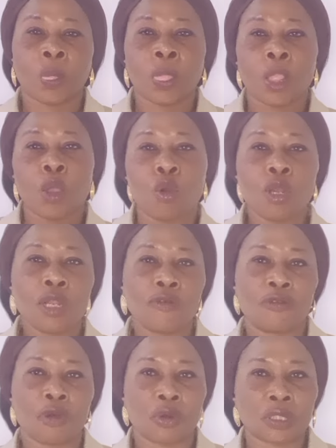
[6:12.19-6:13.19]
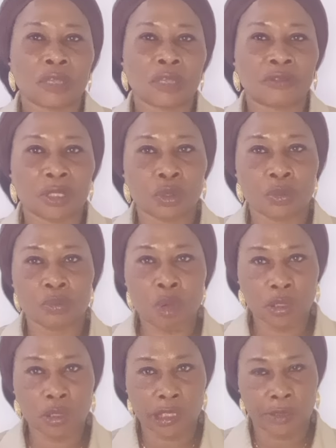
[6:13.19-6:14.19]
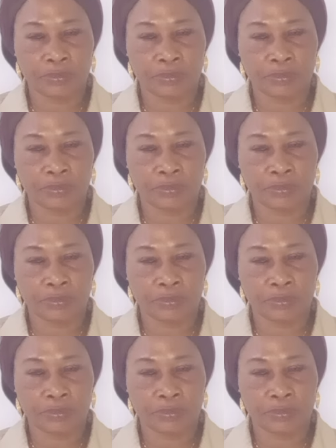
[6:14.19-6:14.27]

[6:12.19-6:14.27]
Only for us after some months